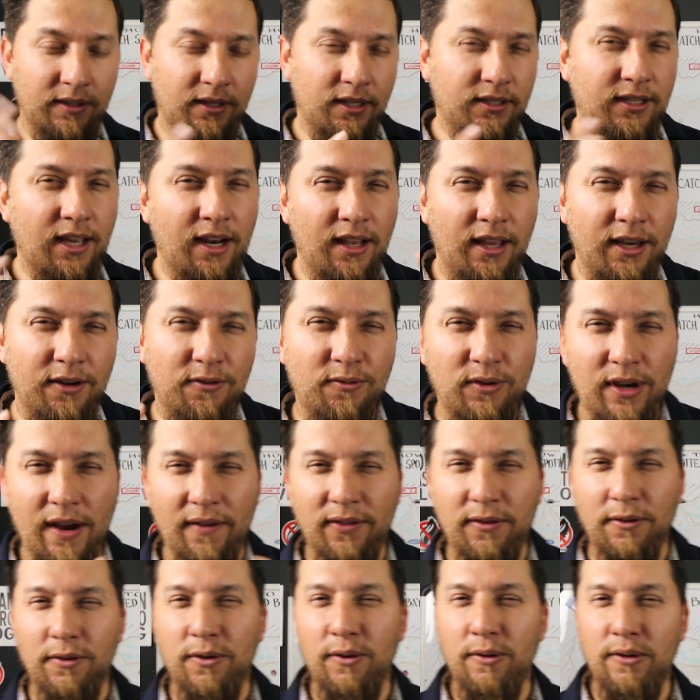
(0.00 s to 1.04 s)
it's kind of like you
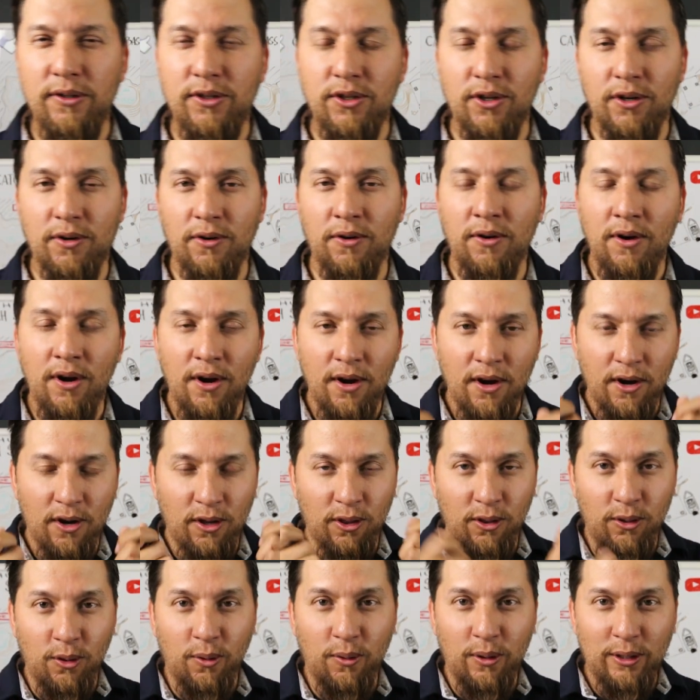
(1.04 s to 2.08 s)
have to use your
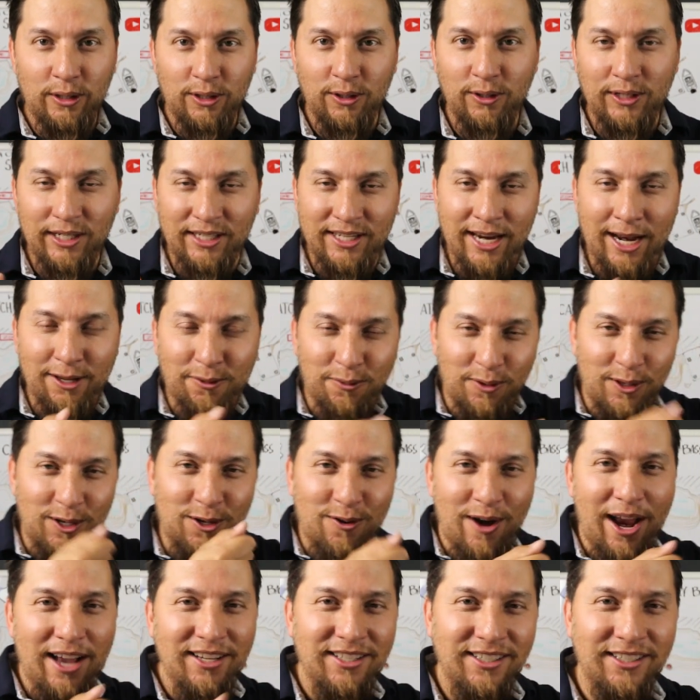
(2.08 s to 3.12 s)
lure to detect where the
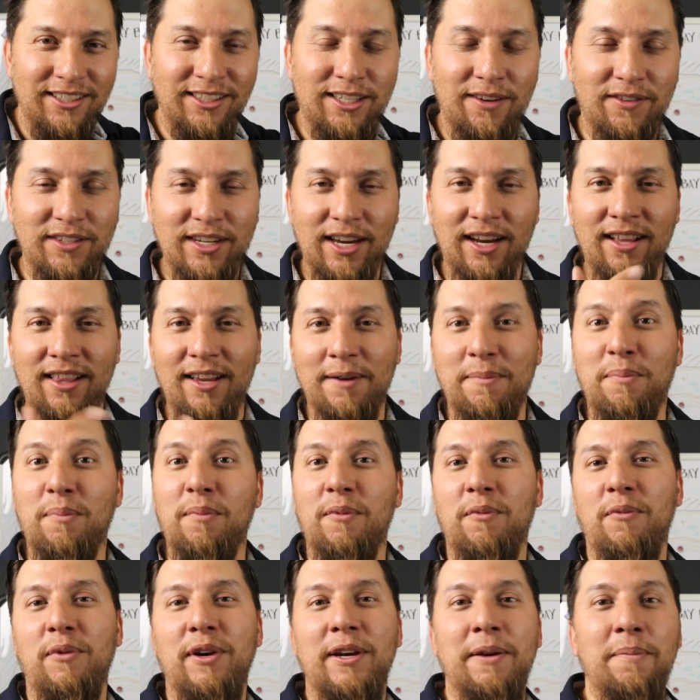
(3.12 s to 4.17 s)
grass is and stuff. It's kind of like
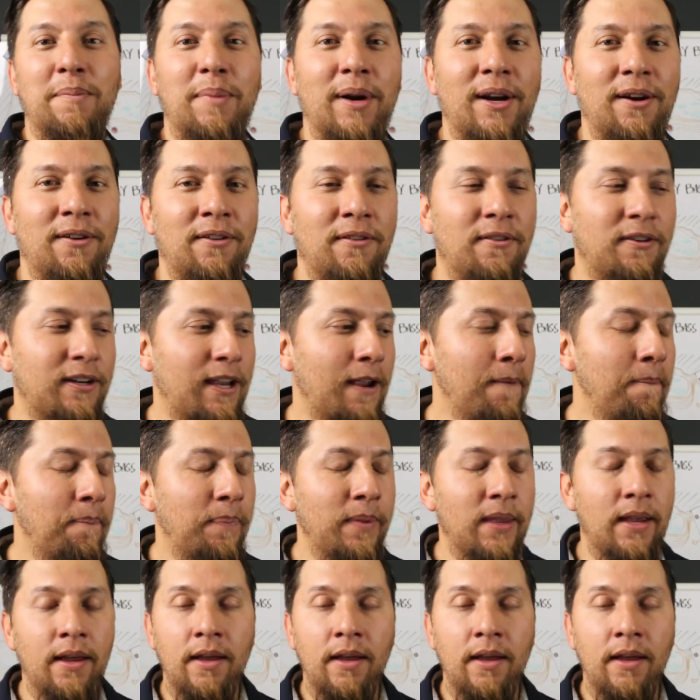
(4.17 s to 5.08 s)
reading braille, okay?